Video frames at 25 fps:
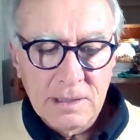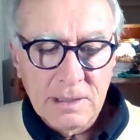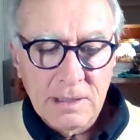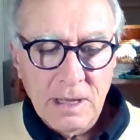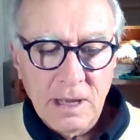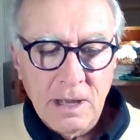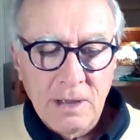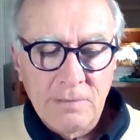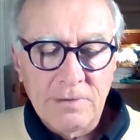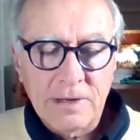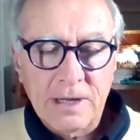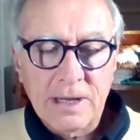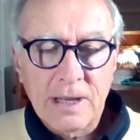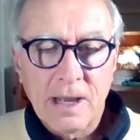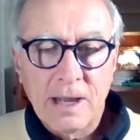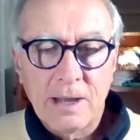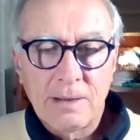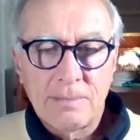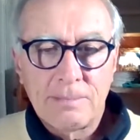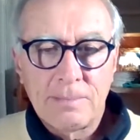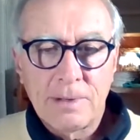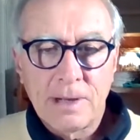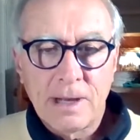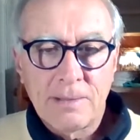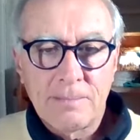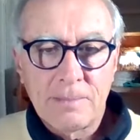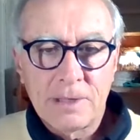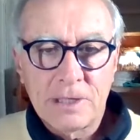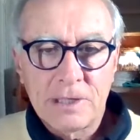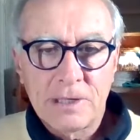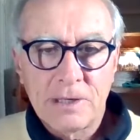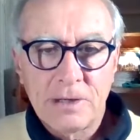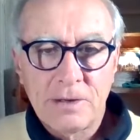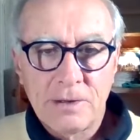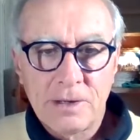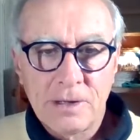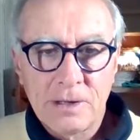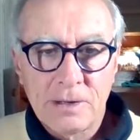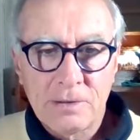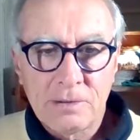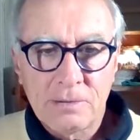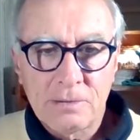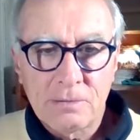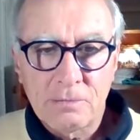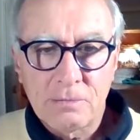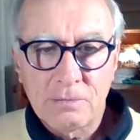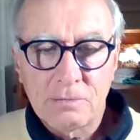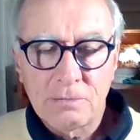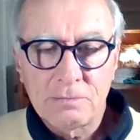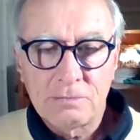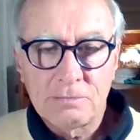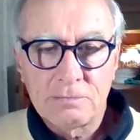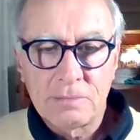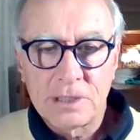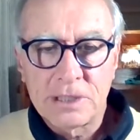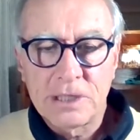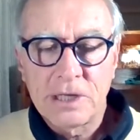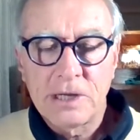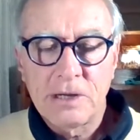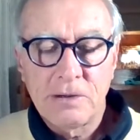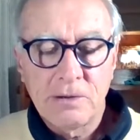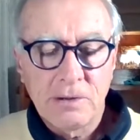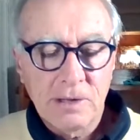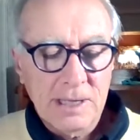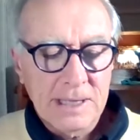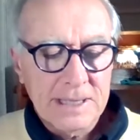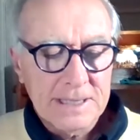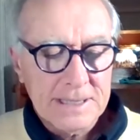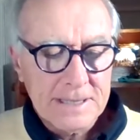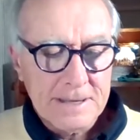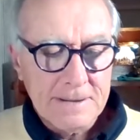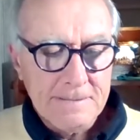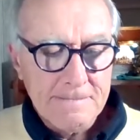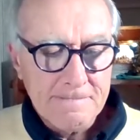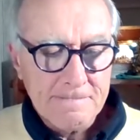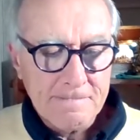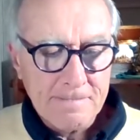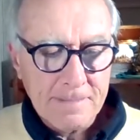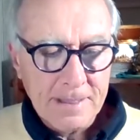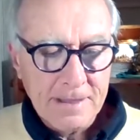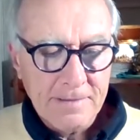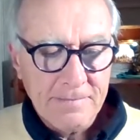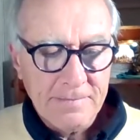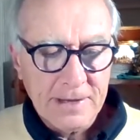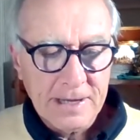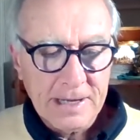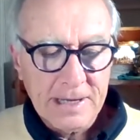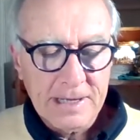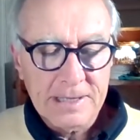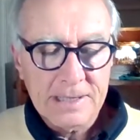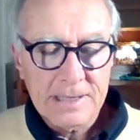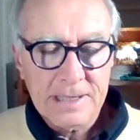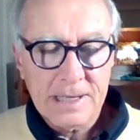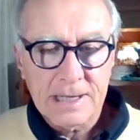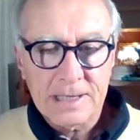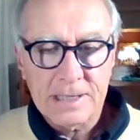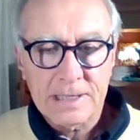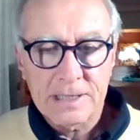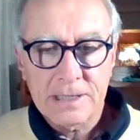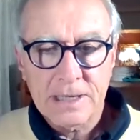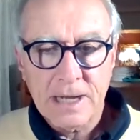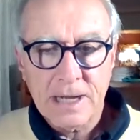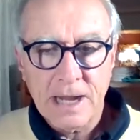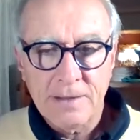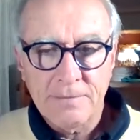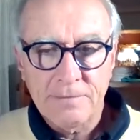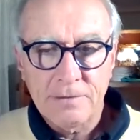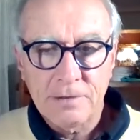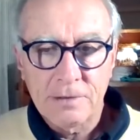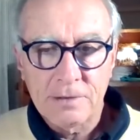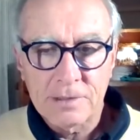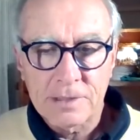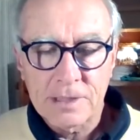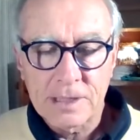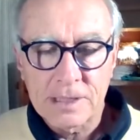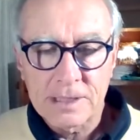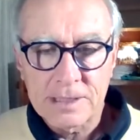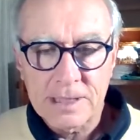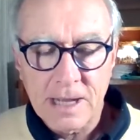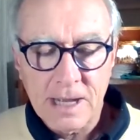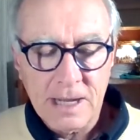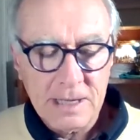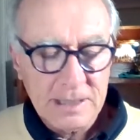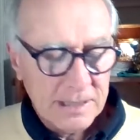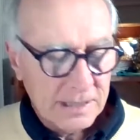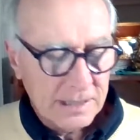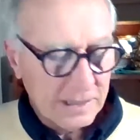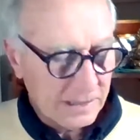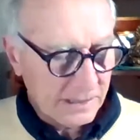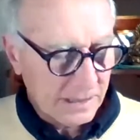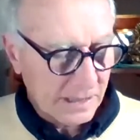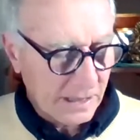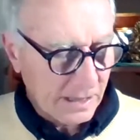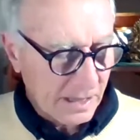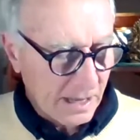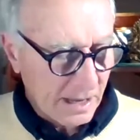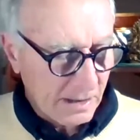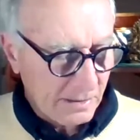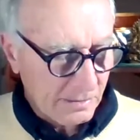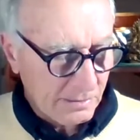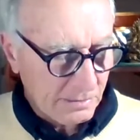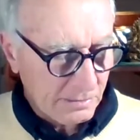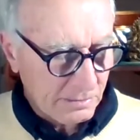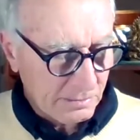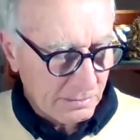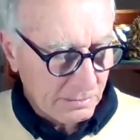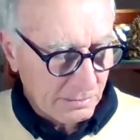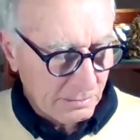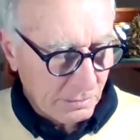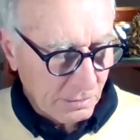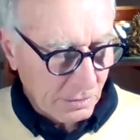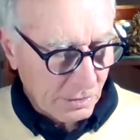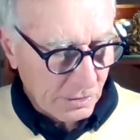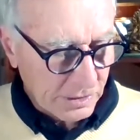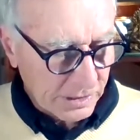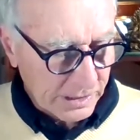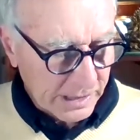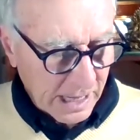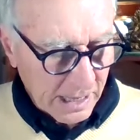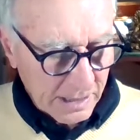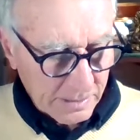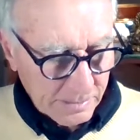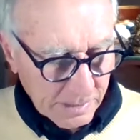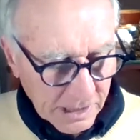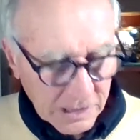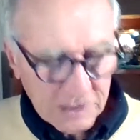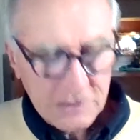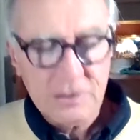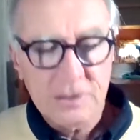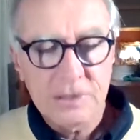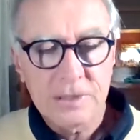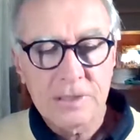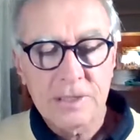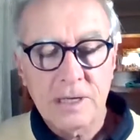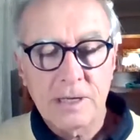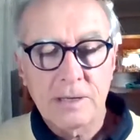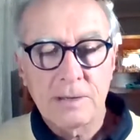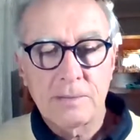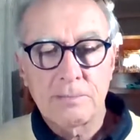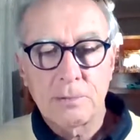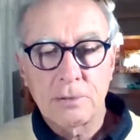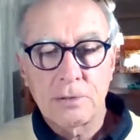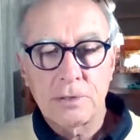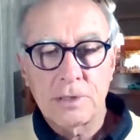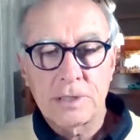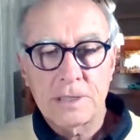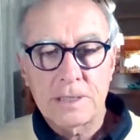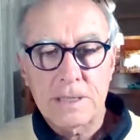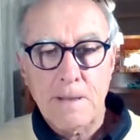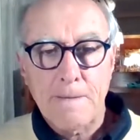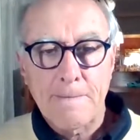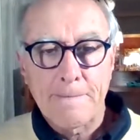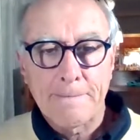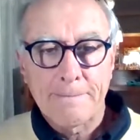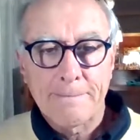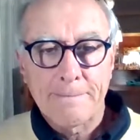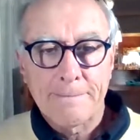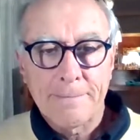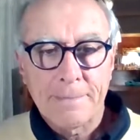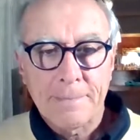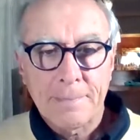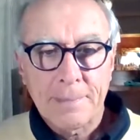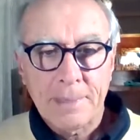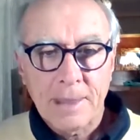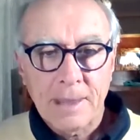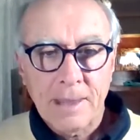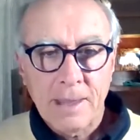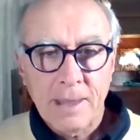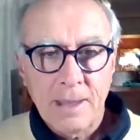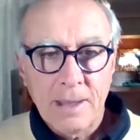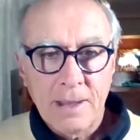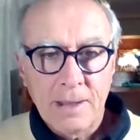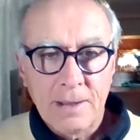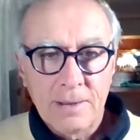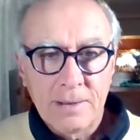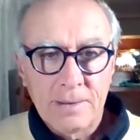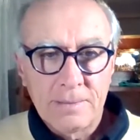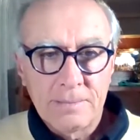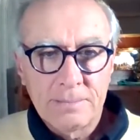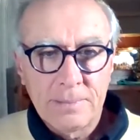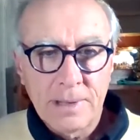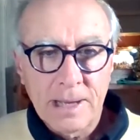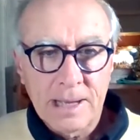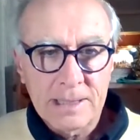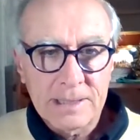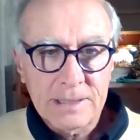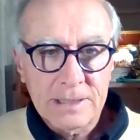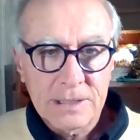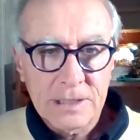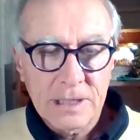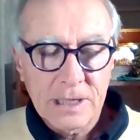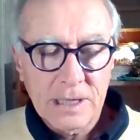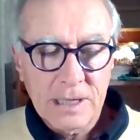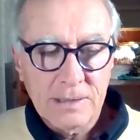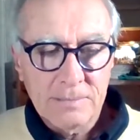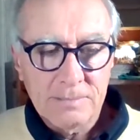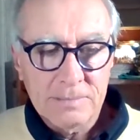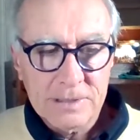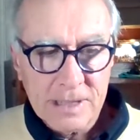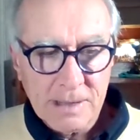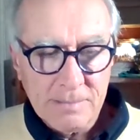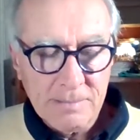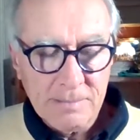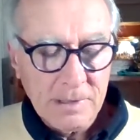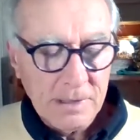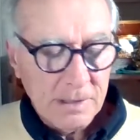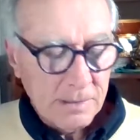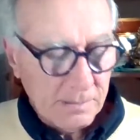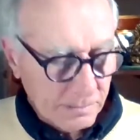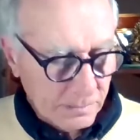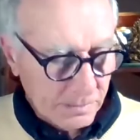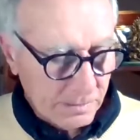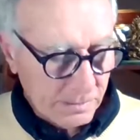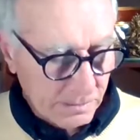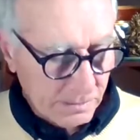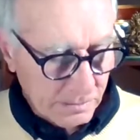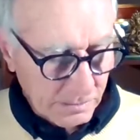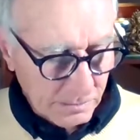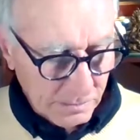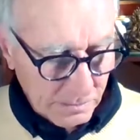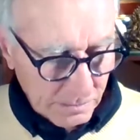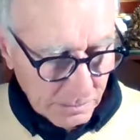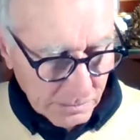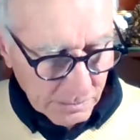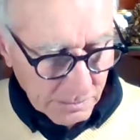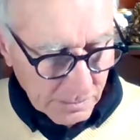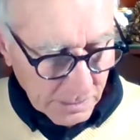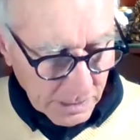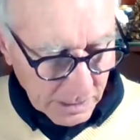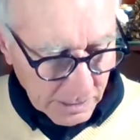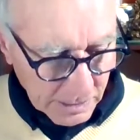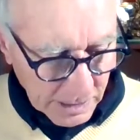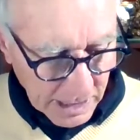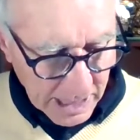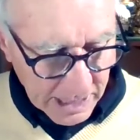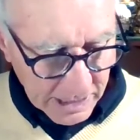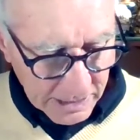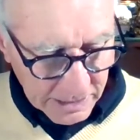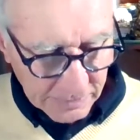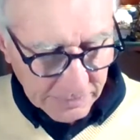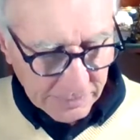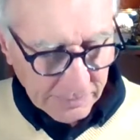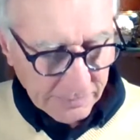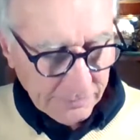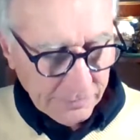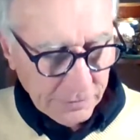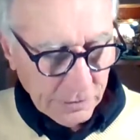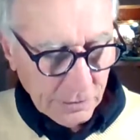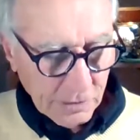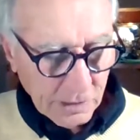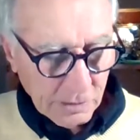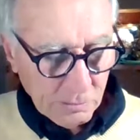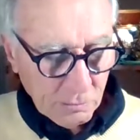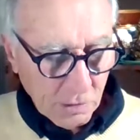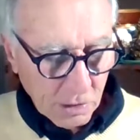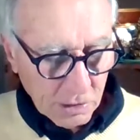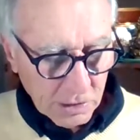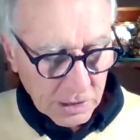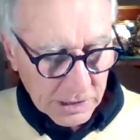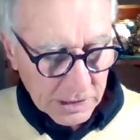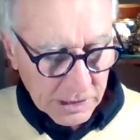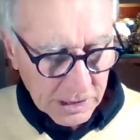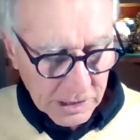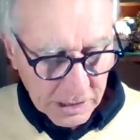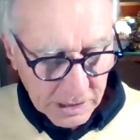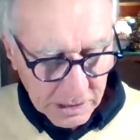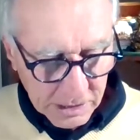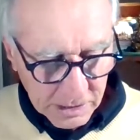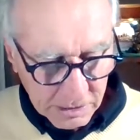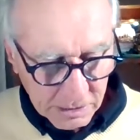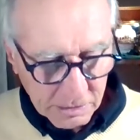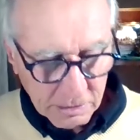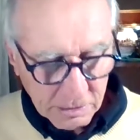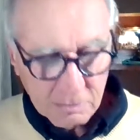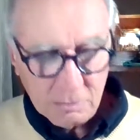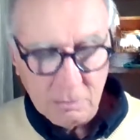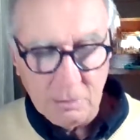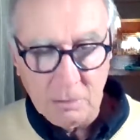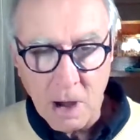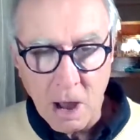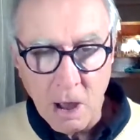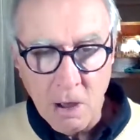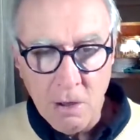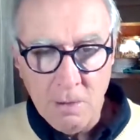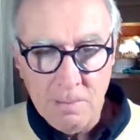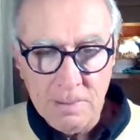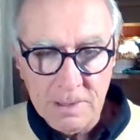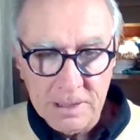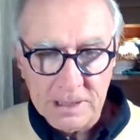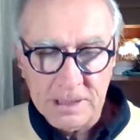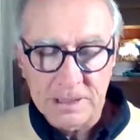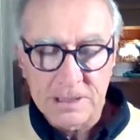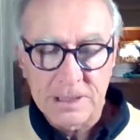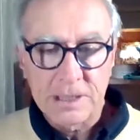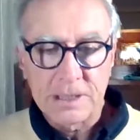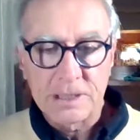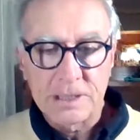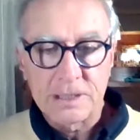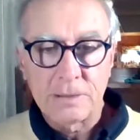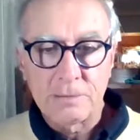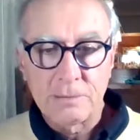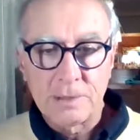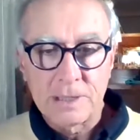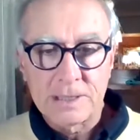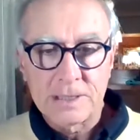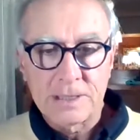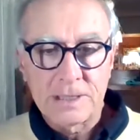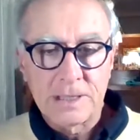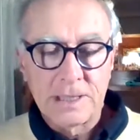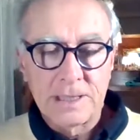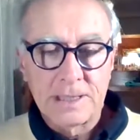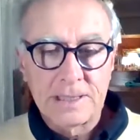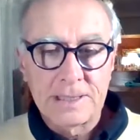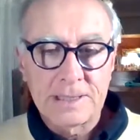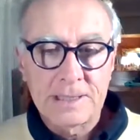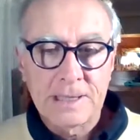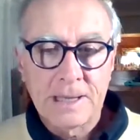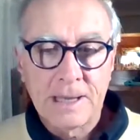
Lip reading: overcome by materialism, living in such affluent societies, that they weren't going to be interested in Buddhism. But some of them had a different view and wanted to, or were open to teaching Westerners.